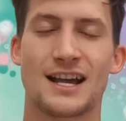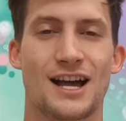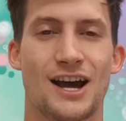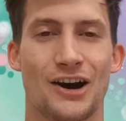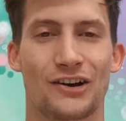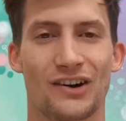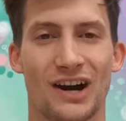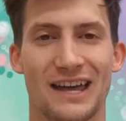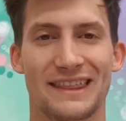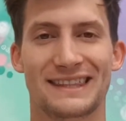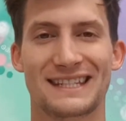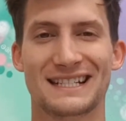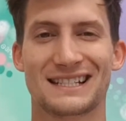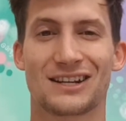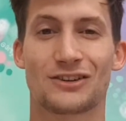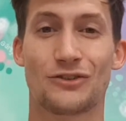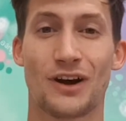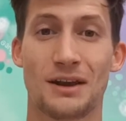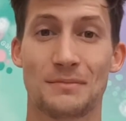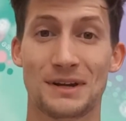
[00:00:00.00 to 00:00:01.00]
Alright, these
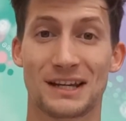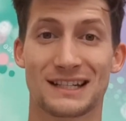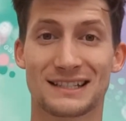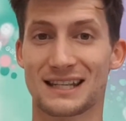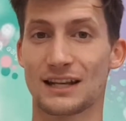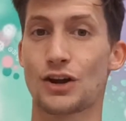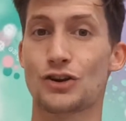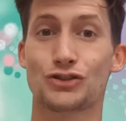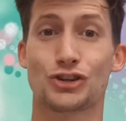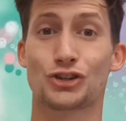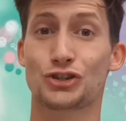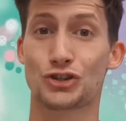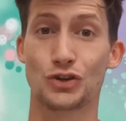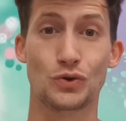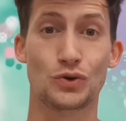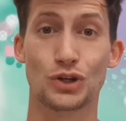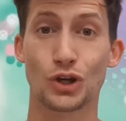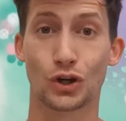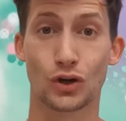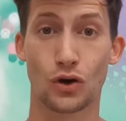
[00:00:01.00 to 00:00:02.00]
are great because they don't just do
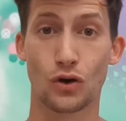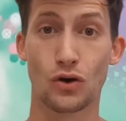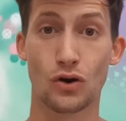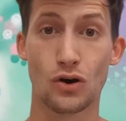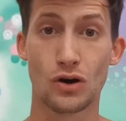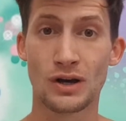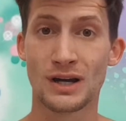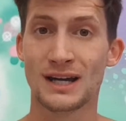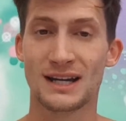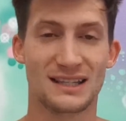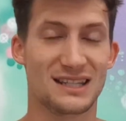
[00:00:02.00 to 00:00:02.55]
your core,